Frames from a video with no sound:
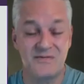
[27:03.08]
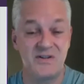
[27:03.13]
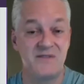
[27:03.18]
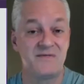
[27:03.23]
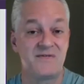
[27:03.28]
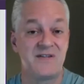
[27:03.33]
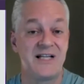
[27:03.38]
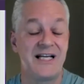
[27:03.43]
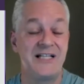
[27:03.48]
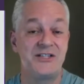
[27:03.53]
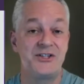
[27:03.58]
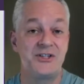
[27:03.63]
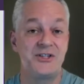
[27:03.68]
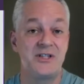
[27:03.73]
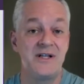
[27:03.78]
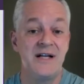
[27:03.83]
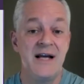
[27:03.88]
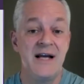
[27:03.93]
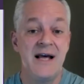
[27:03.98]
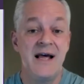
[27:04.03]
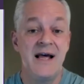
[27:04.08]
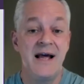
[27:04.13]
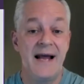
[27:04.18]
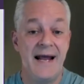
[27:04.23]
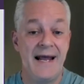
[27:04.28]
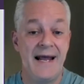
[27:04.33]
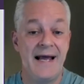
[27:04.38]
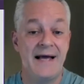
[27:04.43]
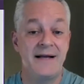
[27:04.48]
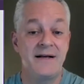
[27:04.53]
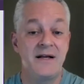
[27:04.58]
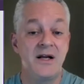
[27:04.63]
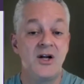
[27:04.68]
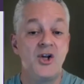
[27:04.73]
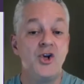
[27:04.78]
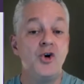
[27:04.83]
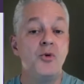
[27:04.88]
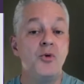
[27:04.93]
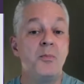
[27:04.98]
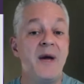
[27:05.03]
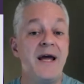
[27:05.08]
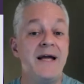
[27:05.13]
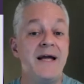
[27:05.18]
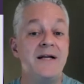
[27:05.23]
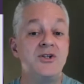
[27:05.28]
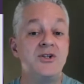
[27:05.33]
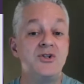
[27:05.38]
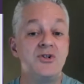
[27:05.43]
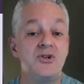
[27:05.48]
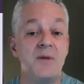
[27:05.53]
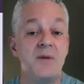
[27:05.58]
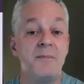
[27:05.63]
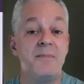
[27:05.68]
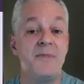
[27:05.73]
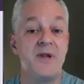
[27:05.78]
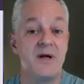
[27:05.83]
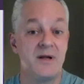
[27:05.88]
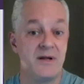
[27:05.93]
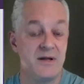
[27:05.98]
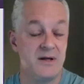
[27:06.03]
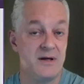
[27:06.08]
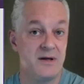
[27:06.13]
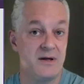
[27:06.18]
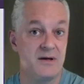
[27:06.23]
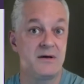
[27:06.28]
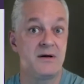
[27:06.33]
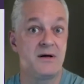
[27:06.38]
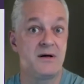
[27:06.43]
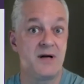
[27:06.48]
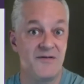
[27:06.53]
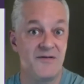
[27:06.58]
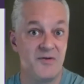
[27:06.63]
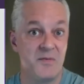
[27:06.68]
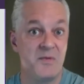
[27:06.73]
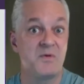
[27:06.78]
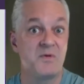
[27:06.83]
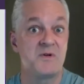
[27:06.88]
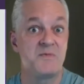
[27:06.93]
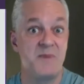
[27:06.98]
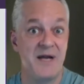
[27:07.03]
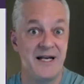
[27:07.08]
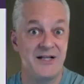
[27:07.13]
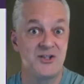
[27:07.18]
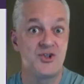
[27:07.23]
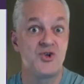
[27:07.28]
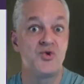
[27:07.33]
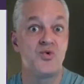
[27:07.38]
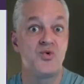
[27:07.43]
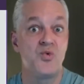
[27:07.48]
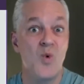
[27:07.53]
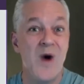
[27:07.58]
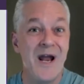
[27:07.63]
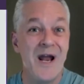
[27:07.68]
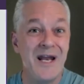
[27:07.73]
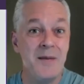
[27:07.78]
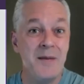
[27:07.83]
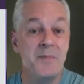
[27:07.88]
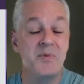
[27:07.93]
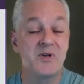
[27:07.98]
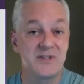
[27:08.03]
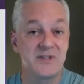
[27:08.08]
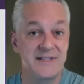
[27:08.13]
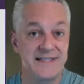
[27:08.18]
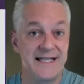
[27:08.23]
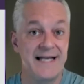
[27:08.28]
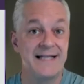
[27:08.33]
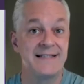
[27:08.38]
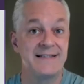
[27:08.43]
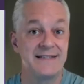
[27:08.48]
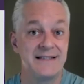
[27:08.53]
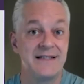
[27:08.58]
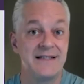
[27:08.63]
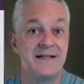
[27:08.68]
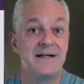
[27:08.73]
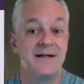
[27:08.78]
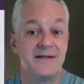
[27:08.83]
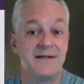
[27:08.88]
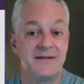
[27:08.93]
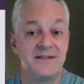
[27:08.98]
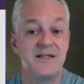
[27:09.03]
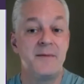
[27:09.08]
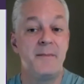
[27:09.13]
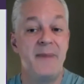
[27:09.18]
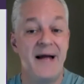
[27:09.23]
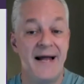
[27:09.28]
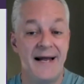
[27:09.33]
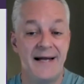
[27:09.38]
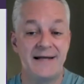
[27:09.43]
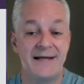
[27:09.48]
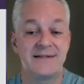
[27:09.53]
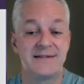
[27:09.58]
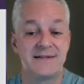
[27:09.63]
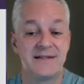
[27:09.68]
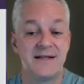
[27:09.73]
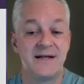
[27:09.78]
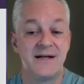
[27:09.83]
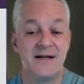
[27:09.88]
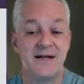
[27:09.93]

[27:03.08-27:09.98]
inflation, and you paid, the government was paying 20% to banks.